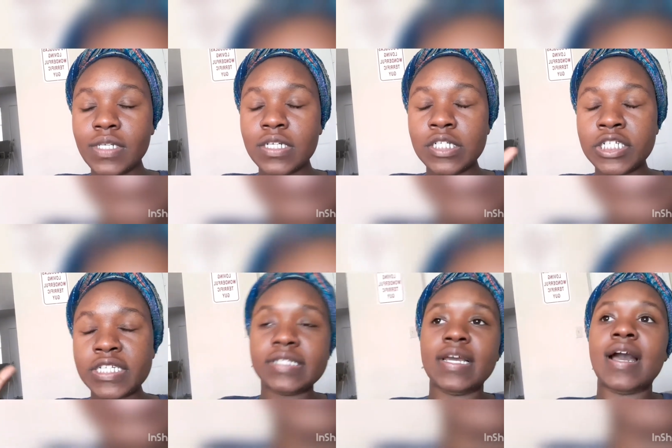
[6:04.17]

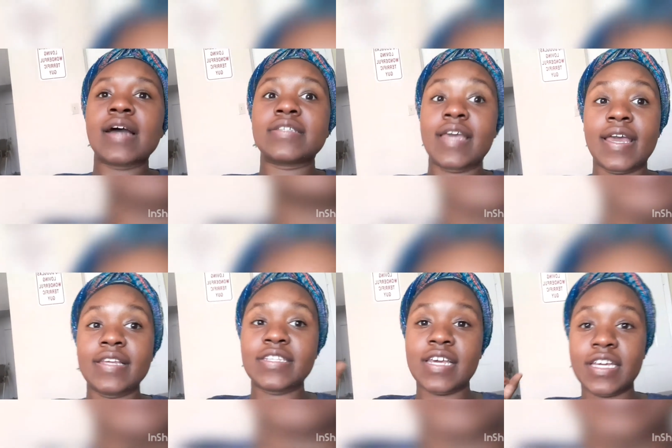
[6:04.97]
she's in God's
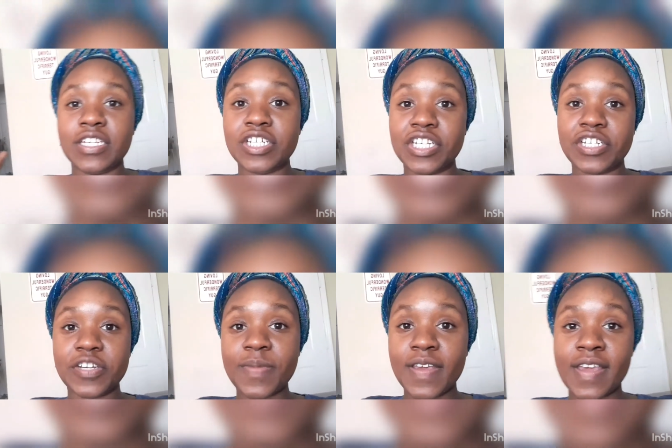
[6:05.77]
hands and she should
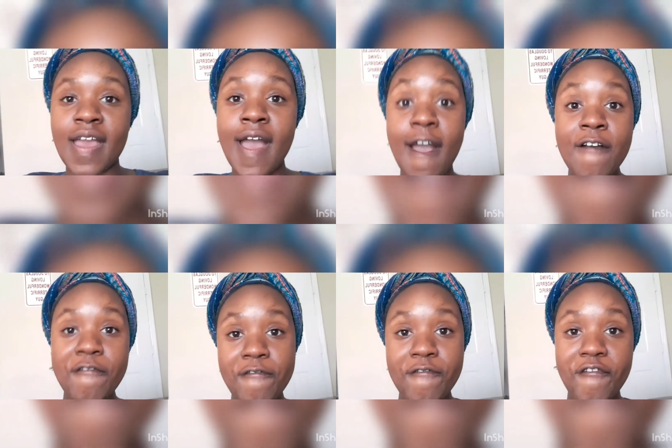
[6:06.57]
be
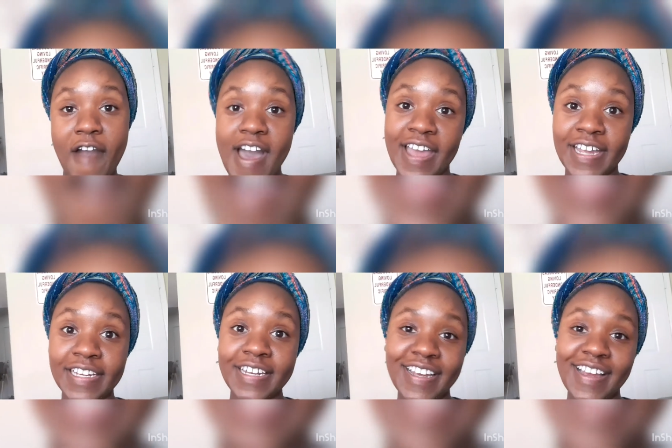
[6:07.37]

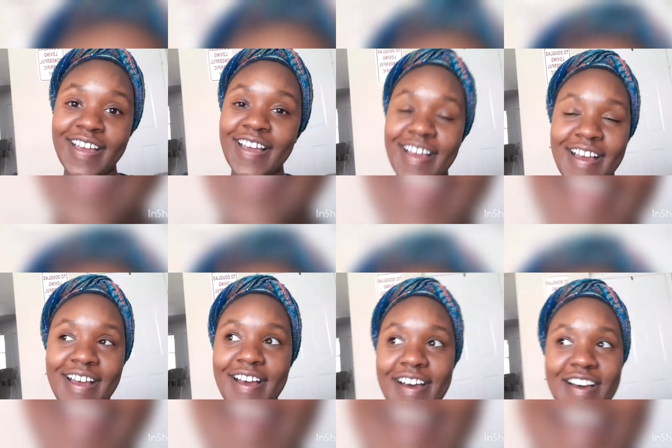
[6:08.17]
fine.
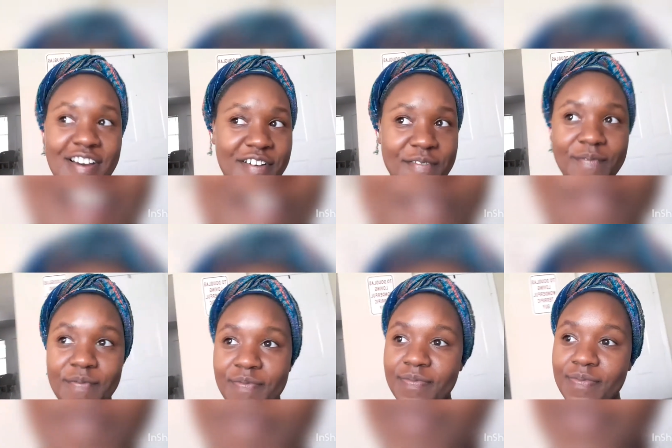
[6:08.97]

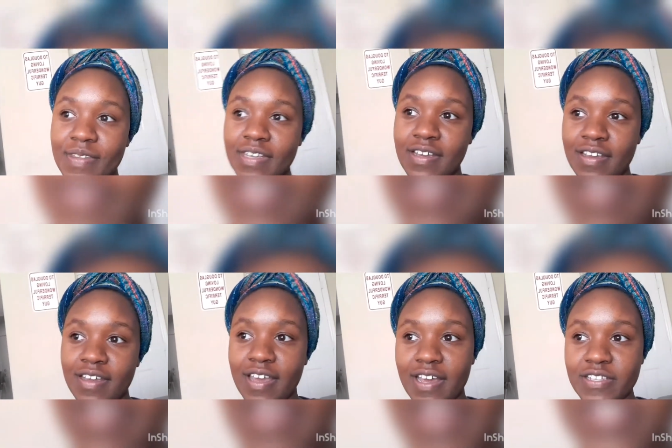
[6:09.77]
Um,
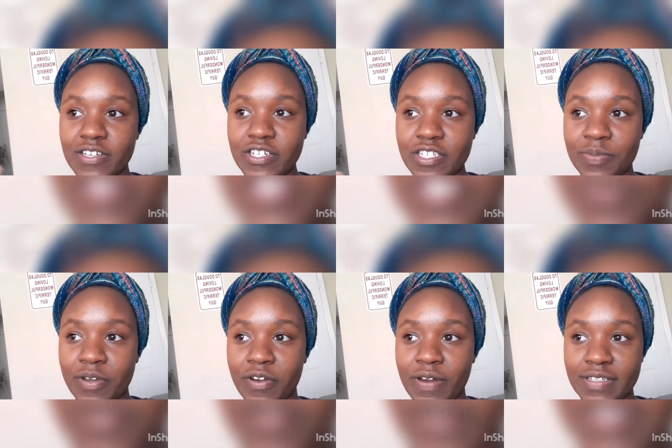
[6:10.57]
yeah, so I just put
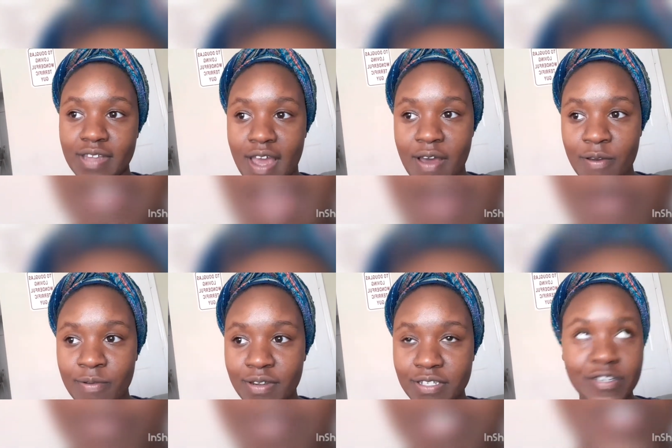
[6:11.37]
Grace down.
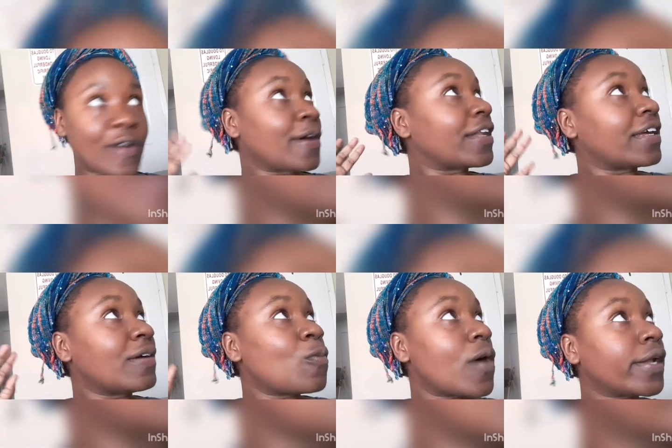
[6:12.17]
It's currently
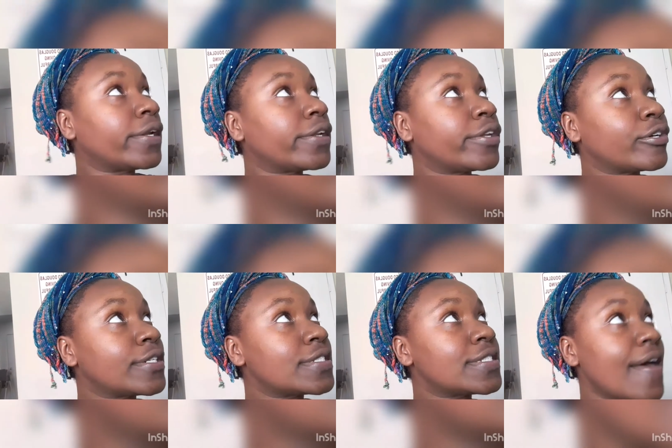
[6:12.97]

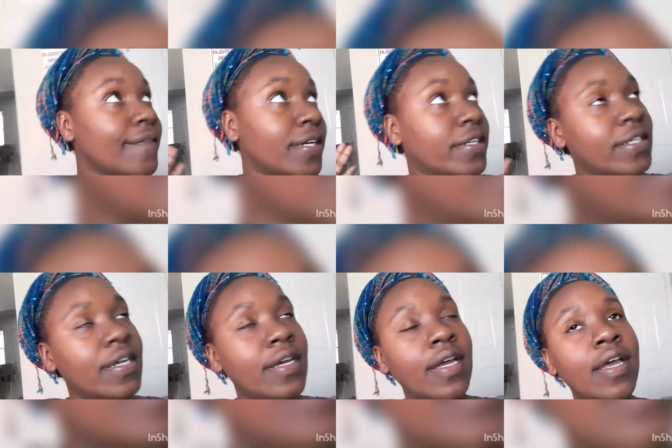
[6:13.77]
137.
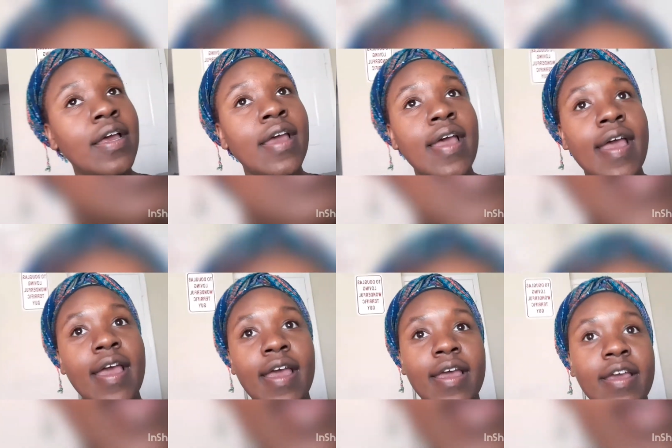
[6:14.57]

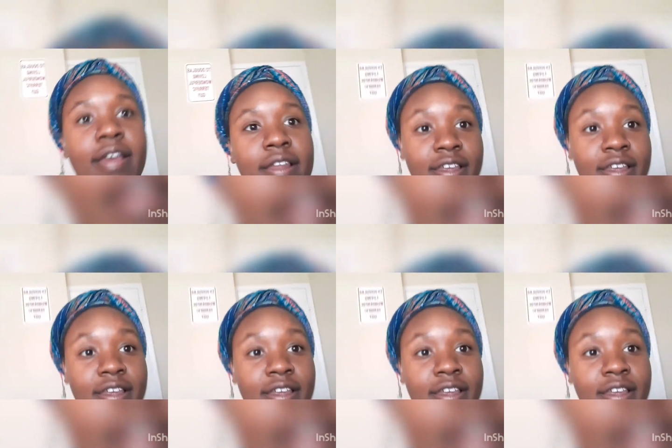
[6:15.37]
And